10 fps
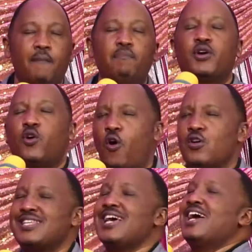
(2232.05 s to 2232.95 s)

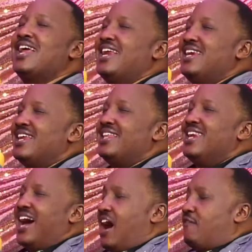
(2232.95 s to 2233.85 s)
Because a
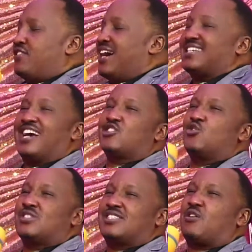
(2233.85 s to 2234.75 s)
love that has
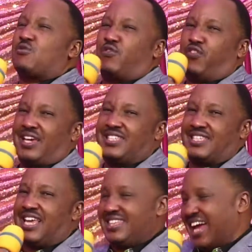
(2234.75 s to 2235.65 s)
no
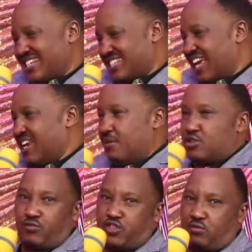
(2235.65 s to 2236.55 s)
sacrifice, that
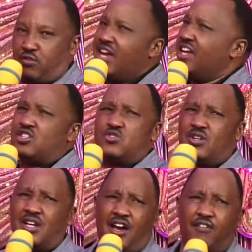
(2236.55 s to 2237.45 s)
element of sacrifice, is
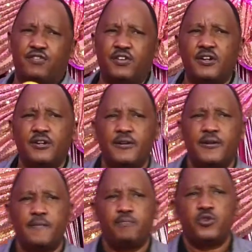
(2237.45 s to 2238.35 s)
not love.
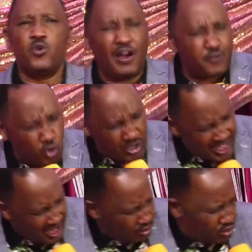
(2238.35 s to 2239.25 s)
You have to
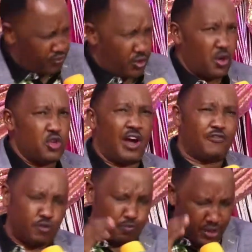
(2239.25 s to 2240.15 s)
get out of your way. You
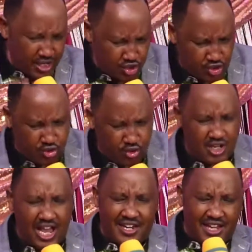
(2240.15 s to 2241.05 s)
have to pray in
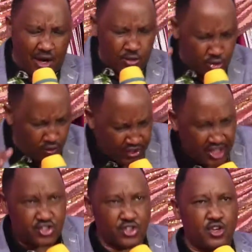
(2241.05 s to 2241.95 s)
season and out of
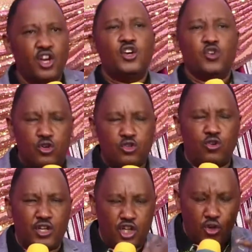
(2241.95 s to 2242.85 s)
season, not
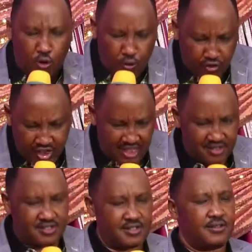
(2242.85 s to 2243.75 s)
only in your
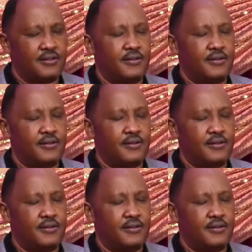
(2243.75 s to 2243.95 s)
convenience.